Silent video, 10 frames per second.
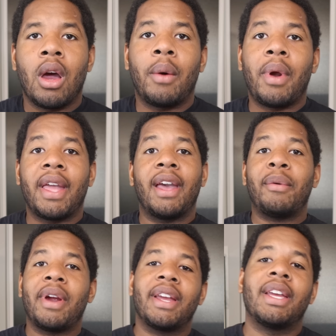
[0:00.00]
All
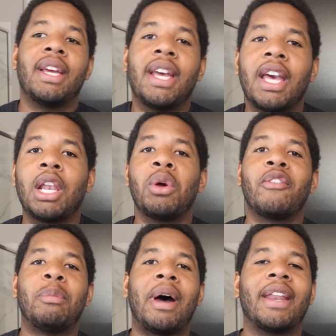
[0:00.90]
right. Hello,
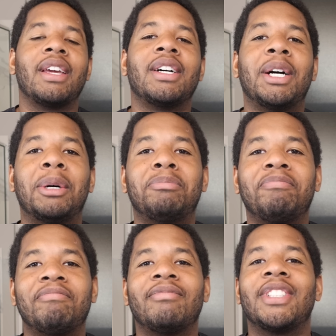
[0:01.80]
everybody.
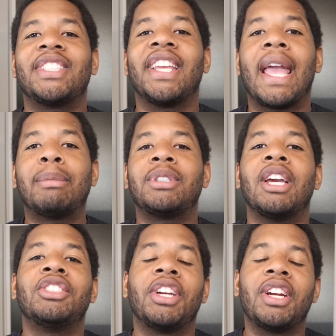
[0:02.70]
It's the Game
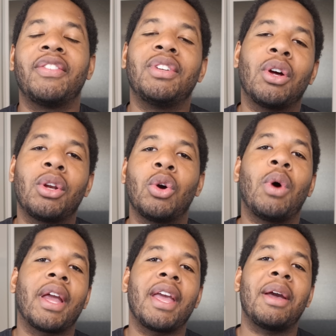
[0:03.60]
Changer here. If you don't know who
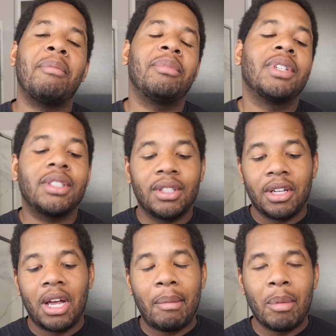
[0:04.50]
I am,
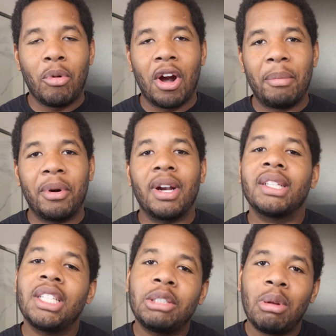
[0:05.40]
I'm a barber. I
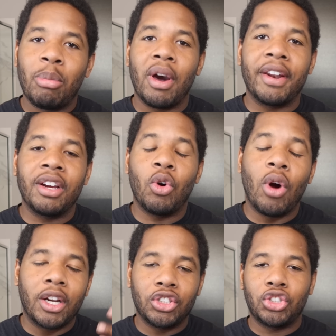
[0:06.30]
teach people
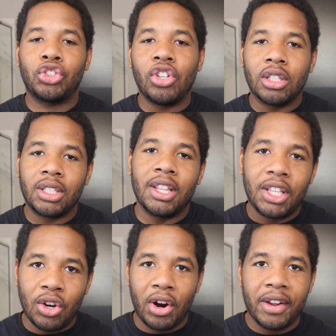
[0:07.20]
or I instruct in
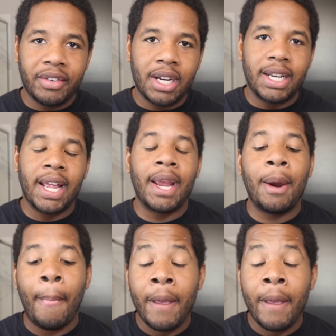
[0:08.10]
the art of cutting hair.